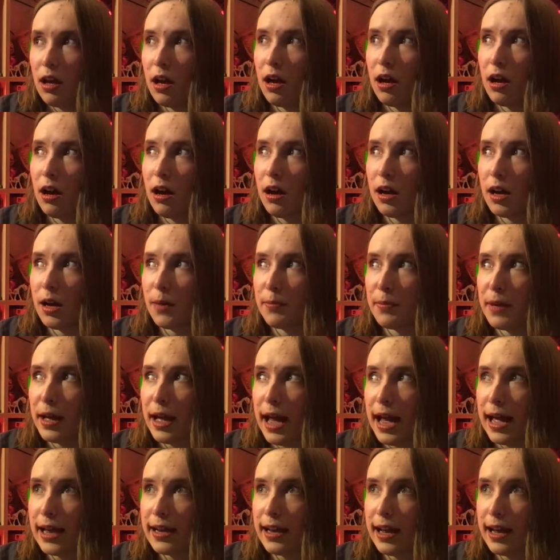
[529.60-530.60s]

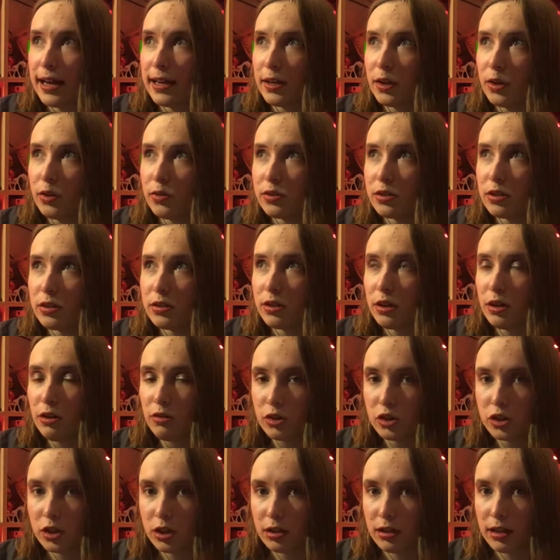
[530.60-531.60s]
And I used
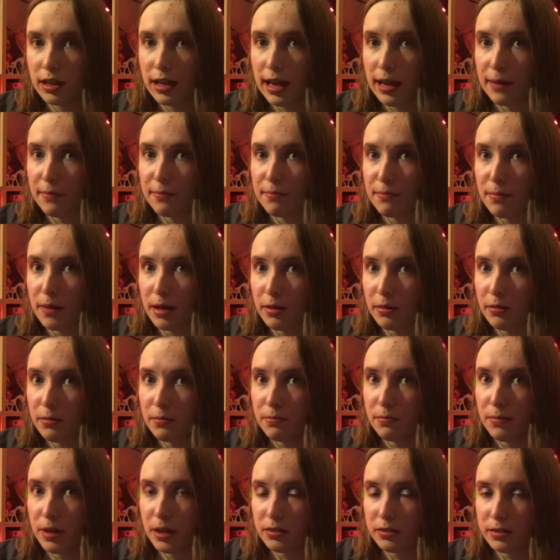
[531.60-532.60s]
dark chocolate I
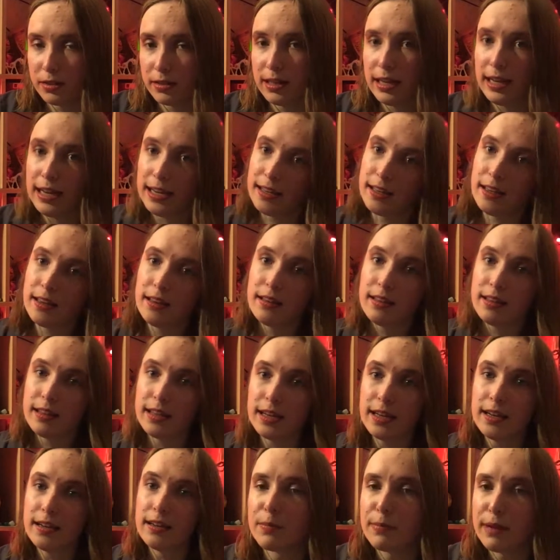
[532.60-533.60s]
melted in
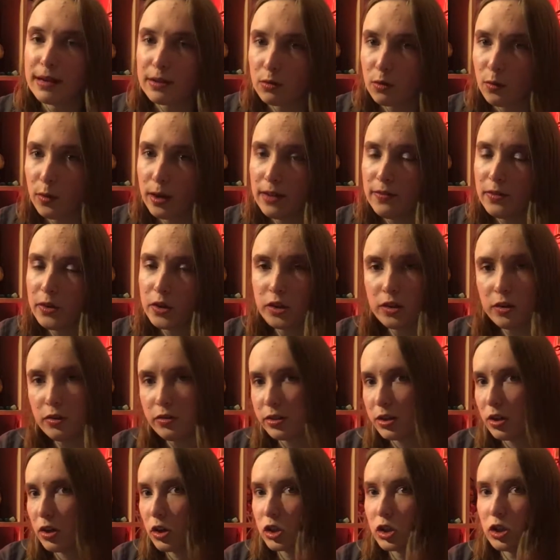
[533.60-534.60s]
the microwave. You could use
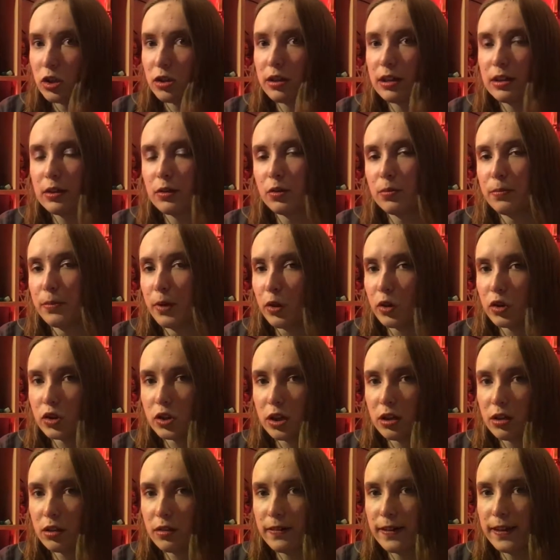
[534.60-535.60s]
dark chocolate or milk
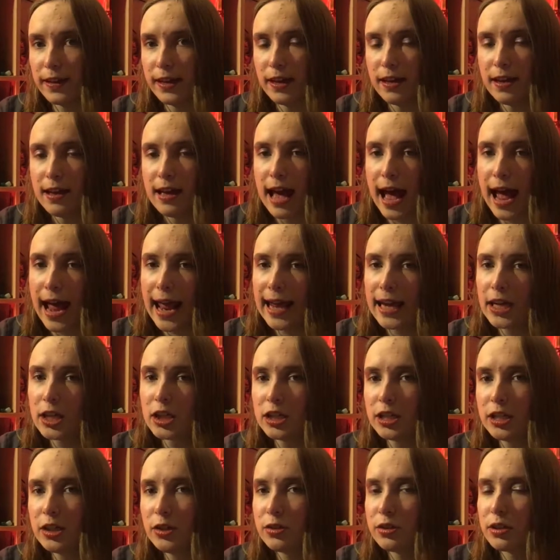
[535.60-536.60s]
chocolate. I
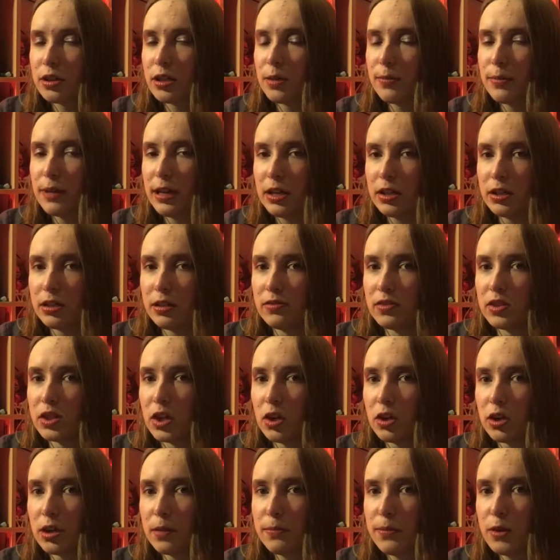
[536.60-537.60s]
actually used a combination of
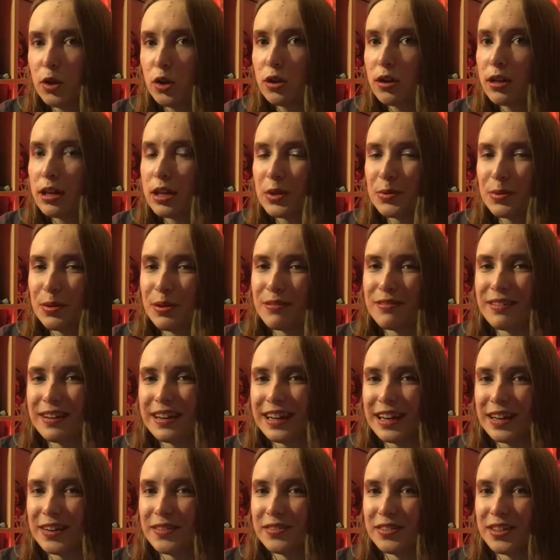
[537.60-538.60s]
dark and milk because we were
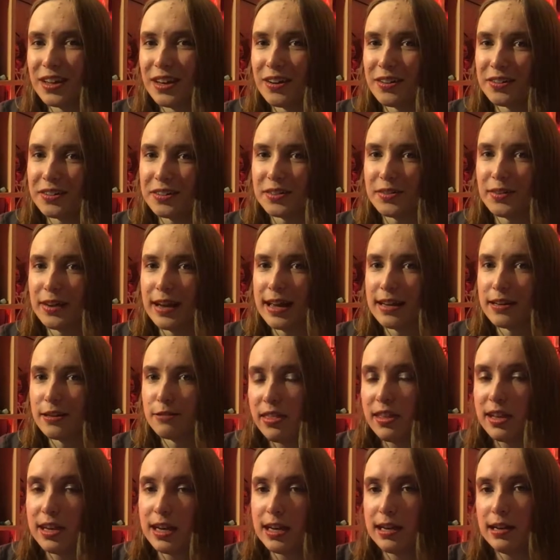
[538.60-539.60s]
running out of dark, so I had to
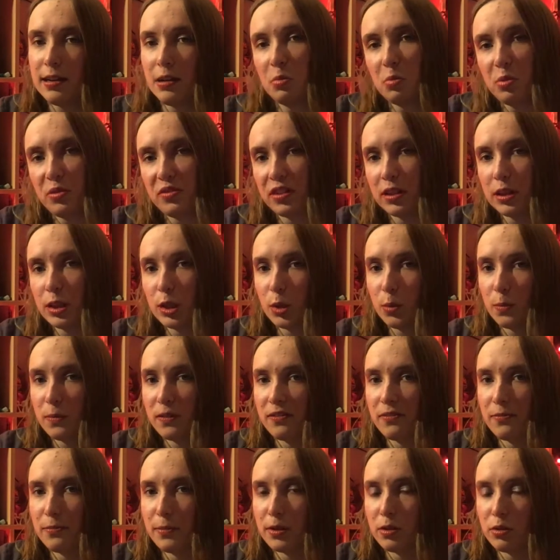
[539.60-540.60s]
thin it with a little bit
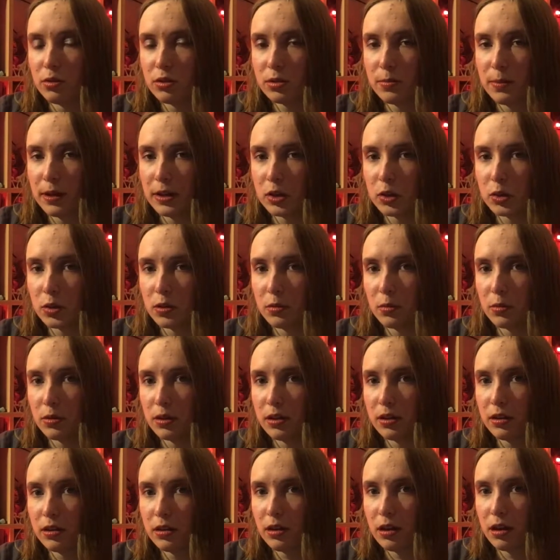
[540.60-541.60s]
of milk to make sure we
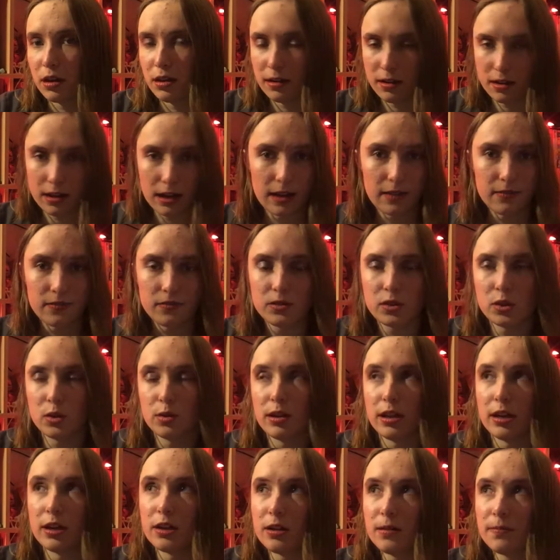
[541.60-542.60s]
would not have too
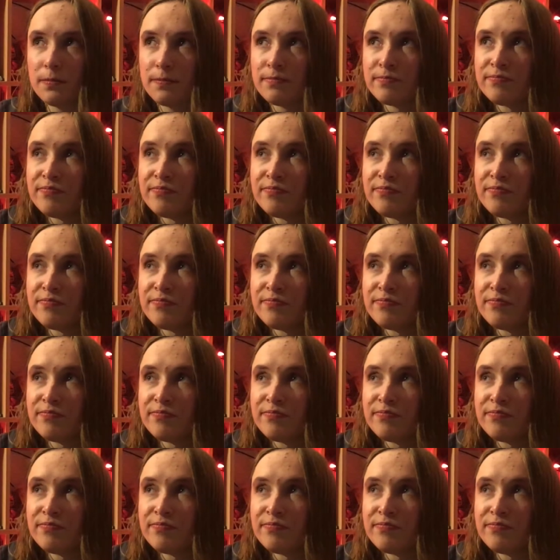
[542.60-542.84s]
little.